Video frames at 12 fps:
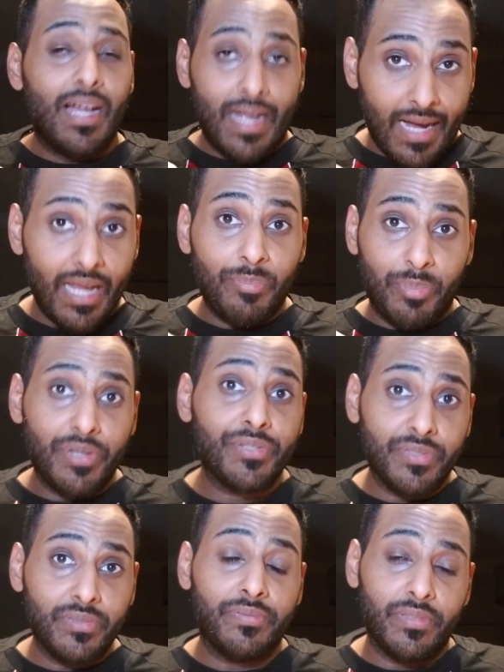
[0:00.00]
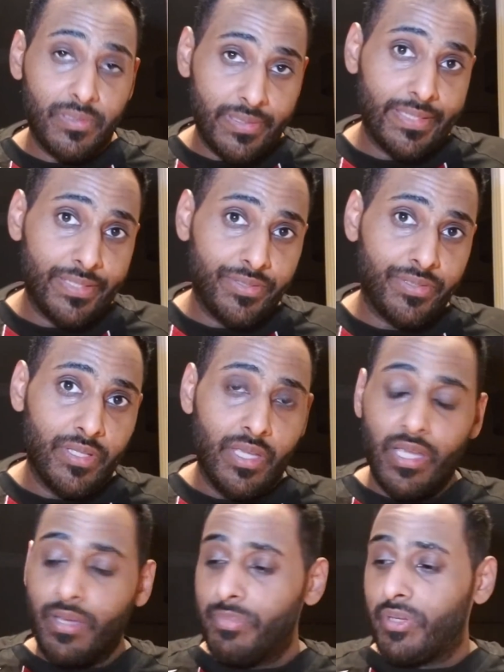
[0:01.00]
I personally feel it is,
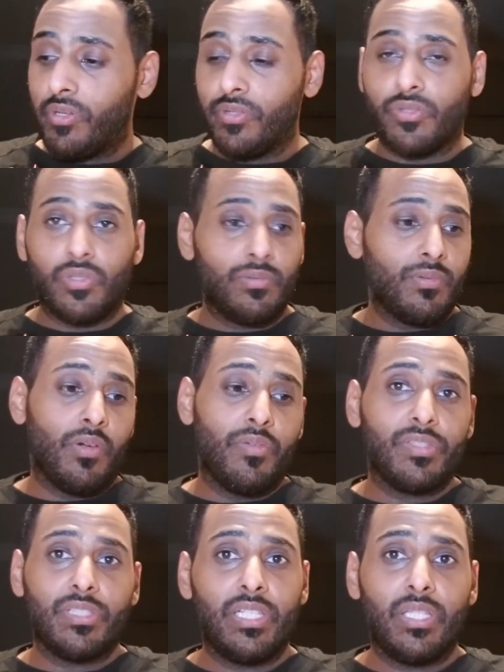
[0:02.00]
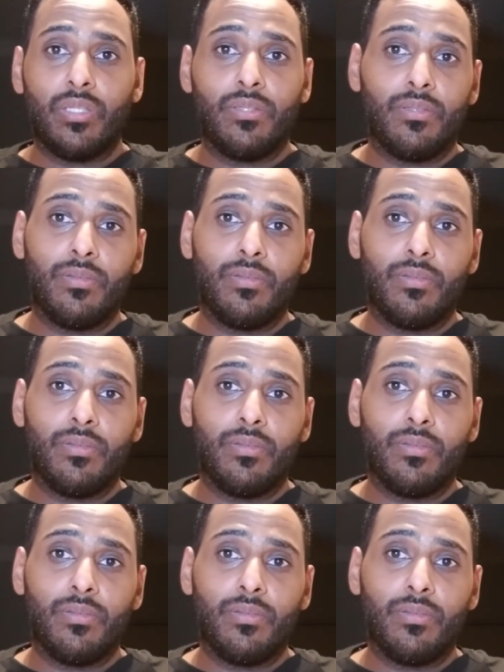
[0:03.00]
because obviously